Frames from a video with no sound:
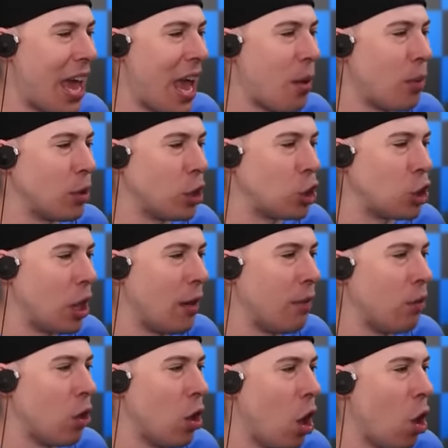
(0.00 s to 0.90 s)
the head with the
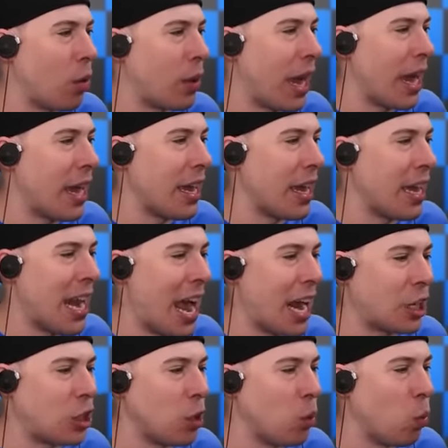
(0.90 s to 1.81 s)
shovel. Okay, it
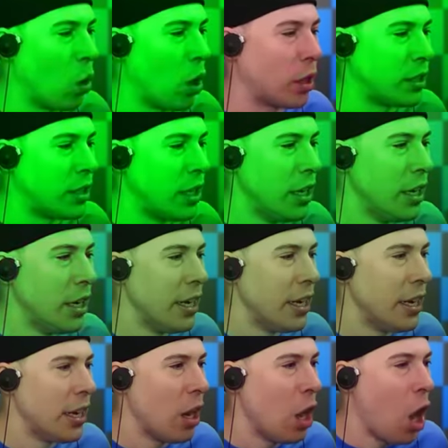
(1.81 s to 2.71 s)
actually worked.
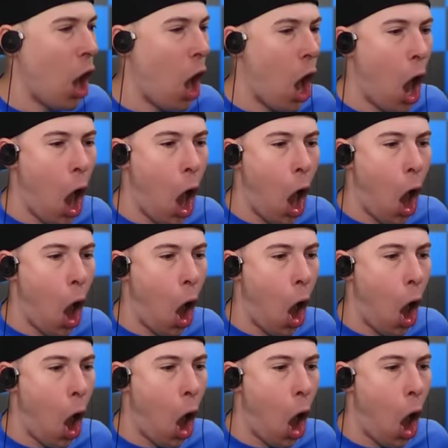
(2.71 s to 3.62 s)

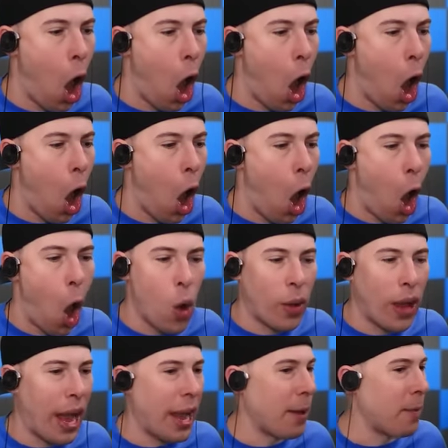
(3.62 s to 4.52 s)
Oh.
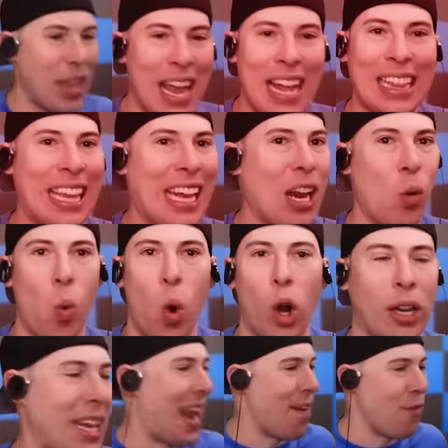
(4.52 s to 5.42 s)
Okay, it didn't
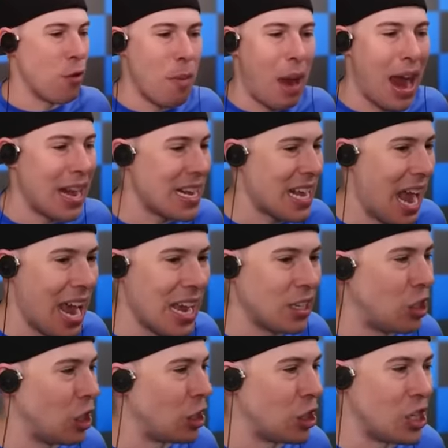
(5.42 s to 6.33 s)
work. Never mind,
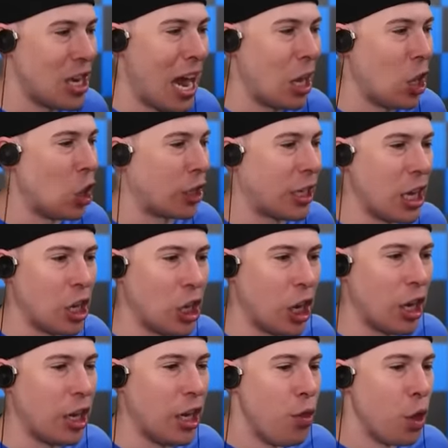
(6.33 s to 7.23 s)
guys. This is not looking
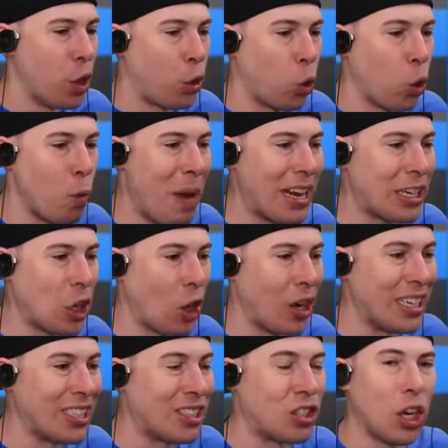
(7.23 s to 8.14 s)
good. The crewmates are
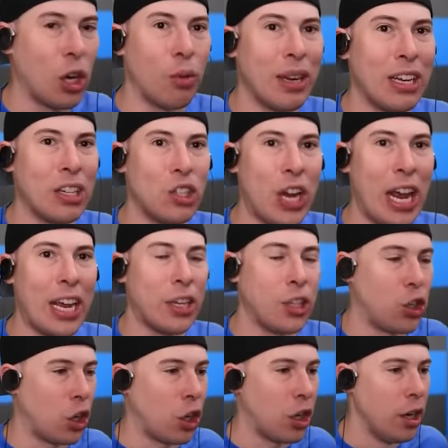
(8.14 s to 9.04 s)
in serious
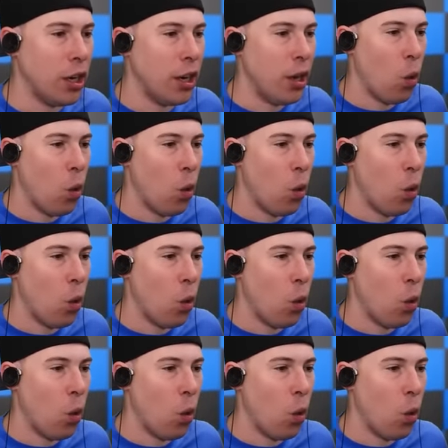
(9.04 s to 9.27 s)
danger.